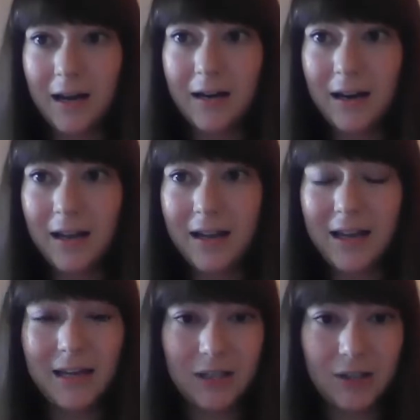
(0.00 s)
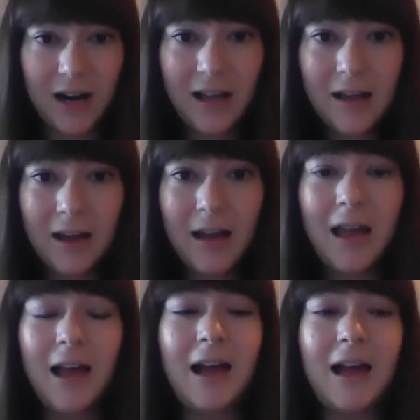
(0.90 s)
ton in Israel.
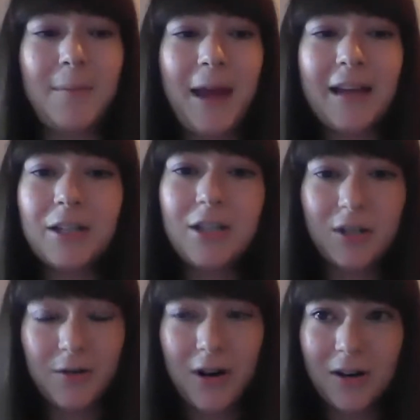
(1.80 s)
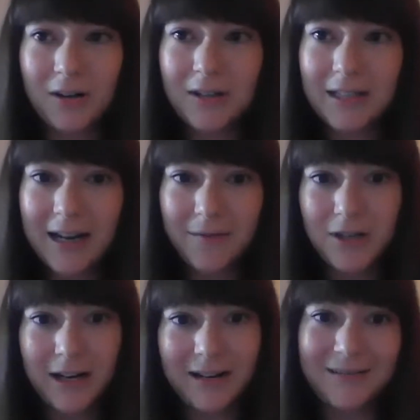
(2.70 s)
I actually just wrote an article today,
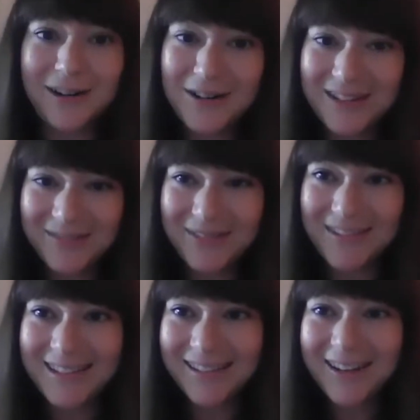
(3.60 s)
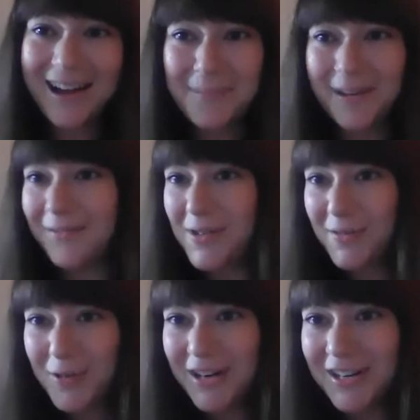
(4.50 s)
which I encourage everyone to look up, but if
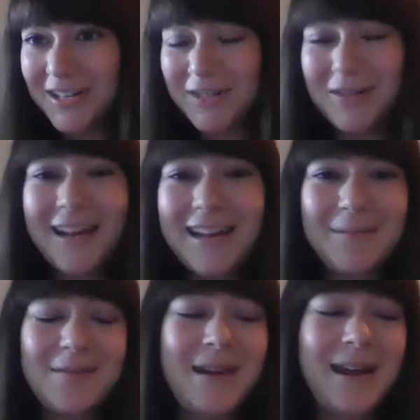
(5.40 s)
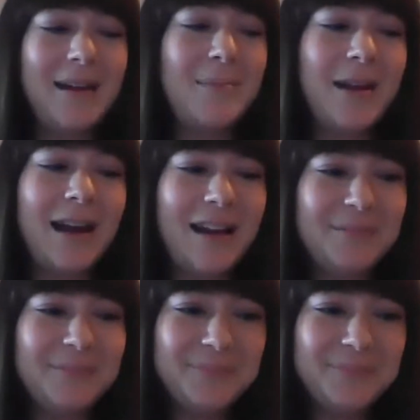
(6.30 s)
you have questions, you could ask me about it. But